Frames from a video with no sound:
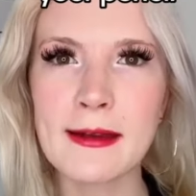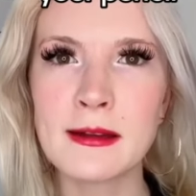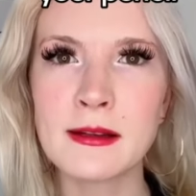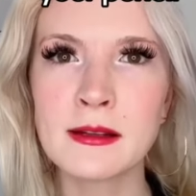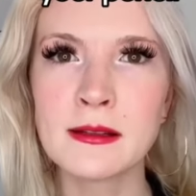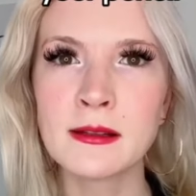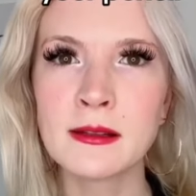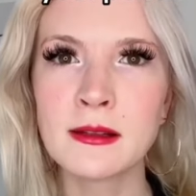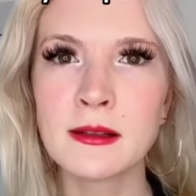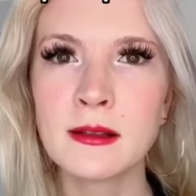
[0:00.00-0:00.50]

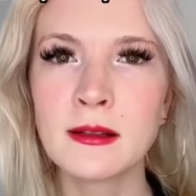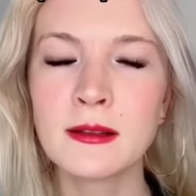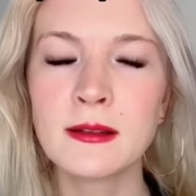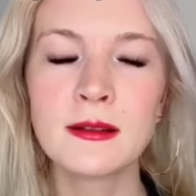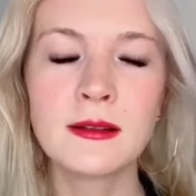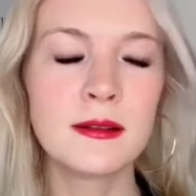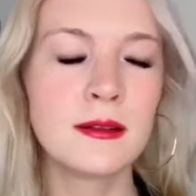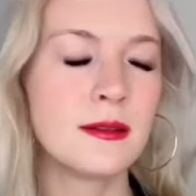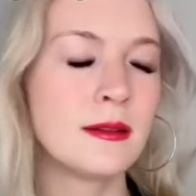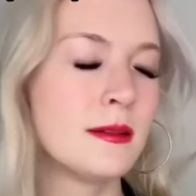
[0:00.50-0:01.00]
What?
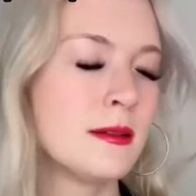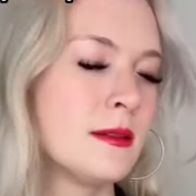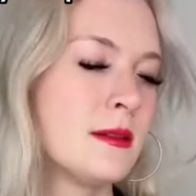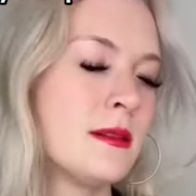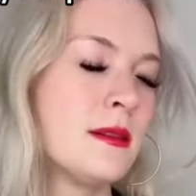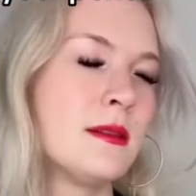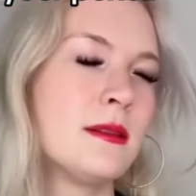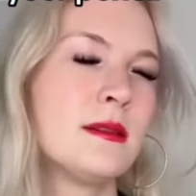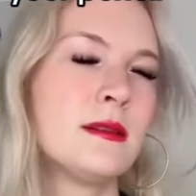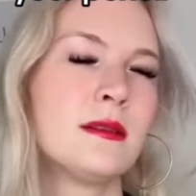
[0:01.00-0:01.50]
No,
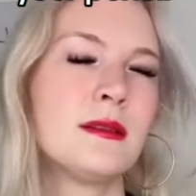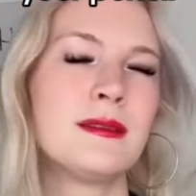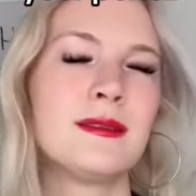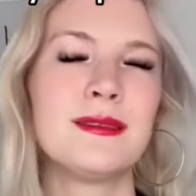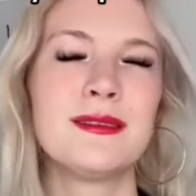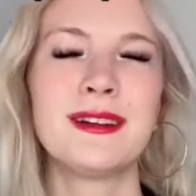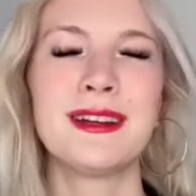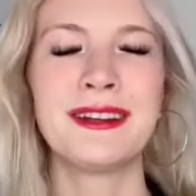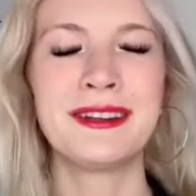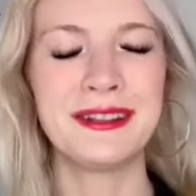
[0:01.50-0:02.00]
why? You could
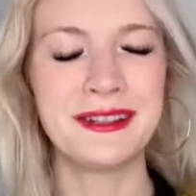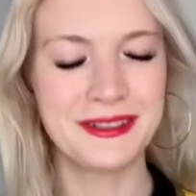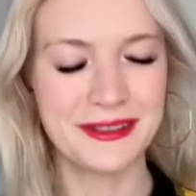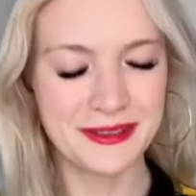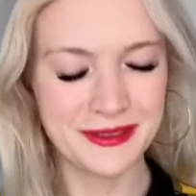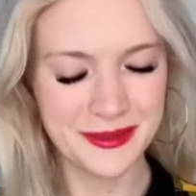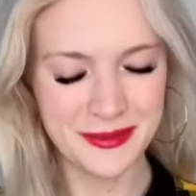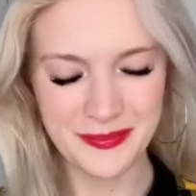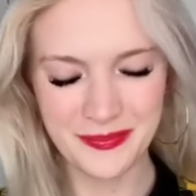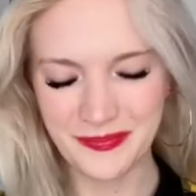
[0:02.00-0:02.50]
just, like,
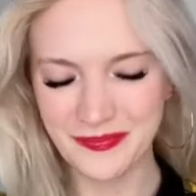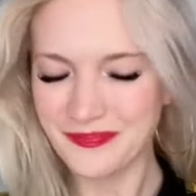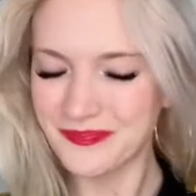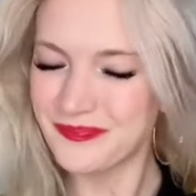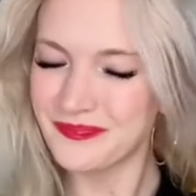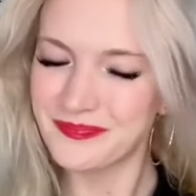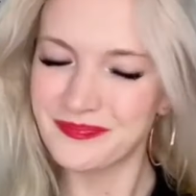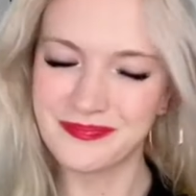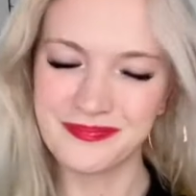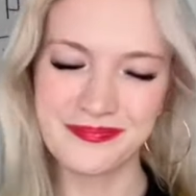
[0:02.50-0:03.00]
lend me a
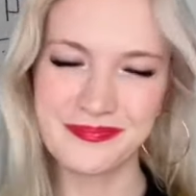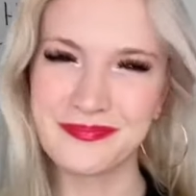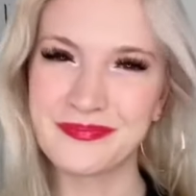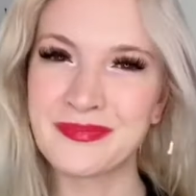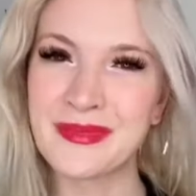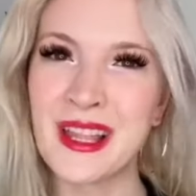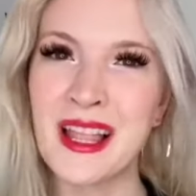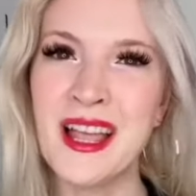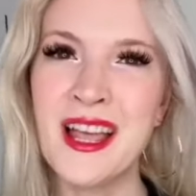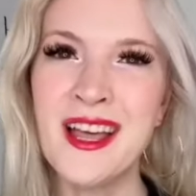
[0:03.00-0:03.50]
pencil and I
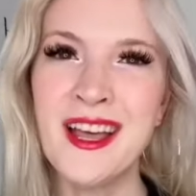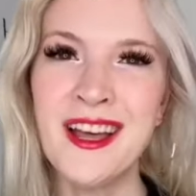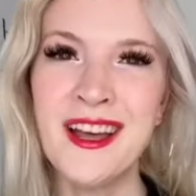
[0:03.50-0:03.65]
can write